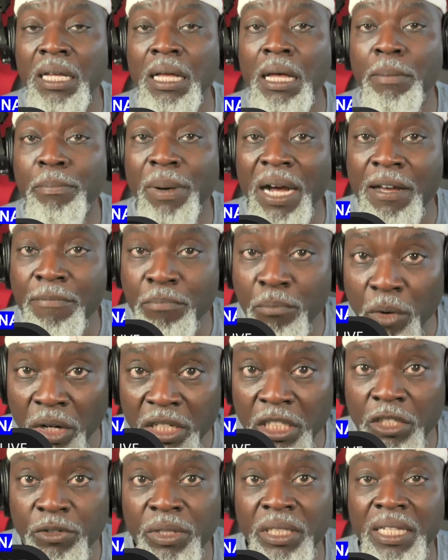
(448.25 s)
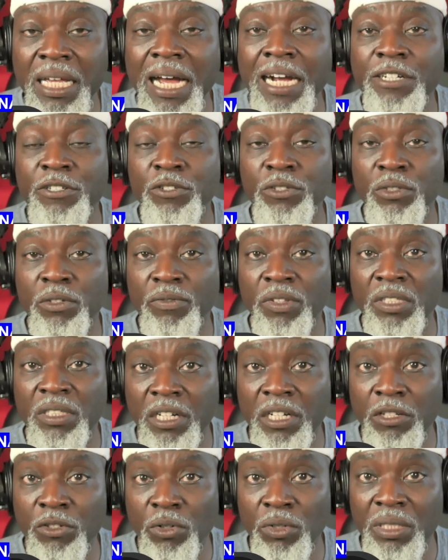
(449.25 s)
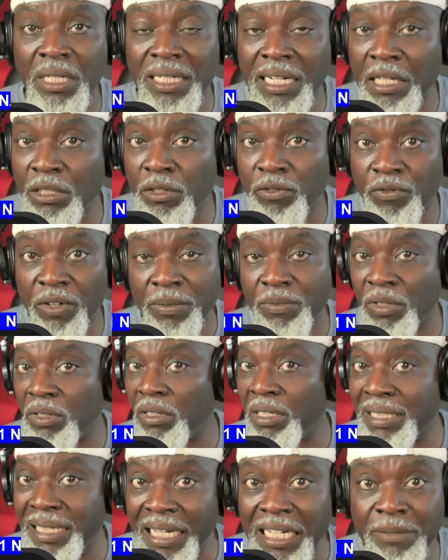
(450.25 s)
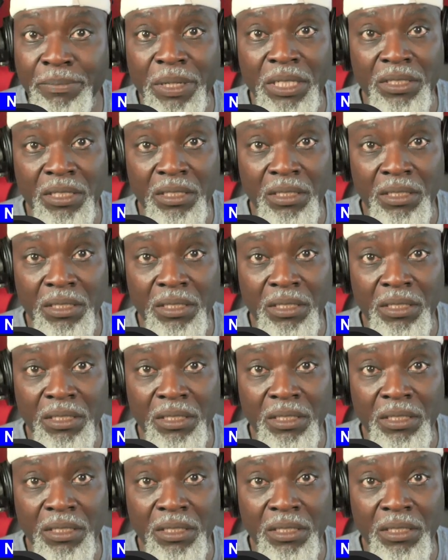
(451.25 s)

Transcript: by monitoring the actions of the senators and House of Reps on a daily basis.